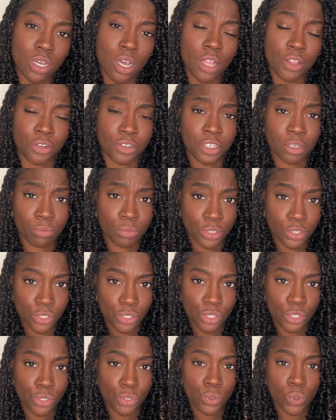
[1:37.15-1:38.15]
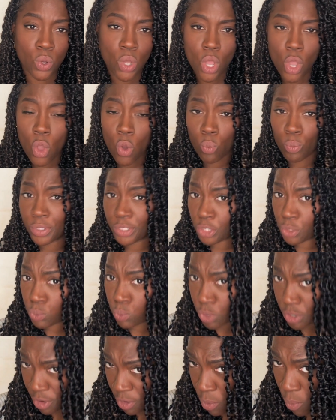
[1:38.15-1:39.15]
color number 2, which
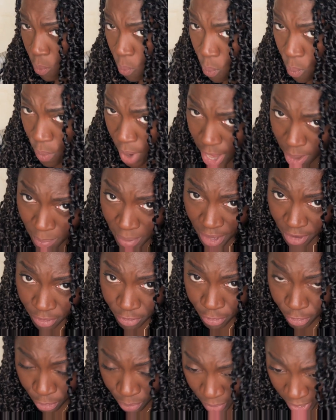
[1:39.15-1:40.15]
work way better for